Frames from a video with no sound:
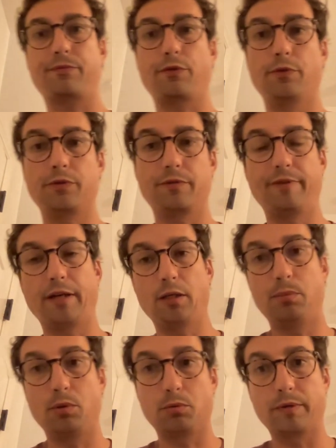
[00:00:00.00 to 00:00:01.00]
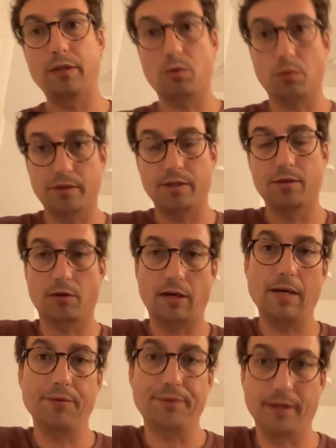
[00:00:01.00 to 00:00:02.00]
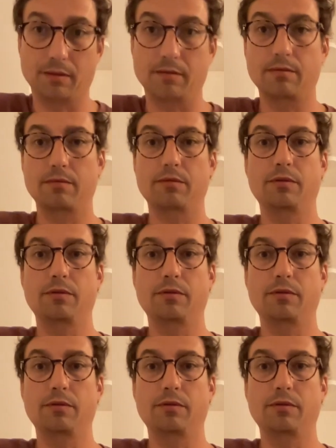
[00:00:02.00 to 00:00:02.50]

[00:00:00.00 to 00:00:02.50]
for those available resources are out there.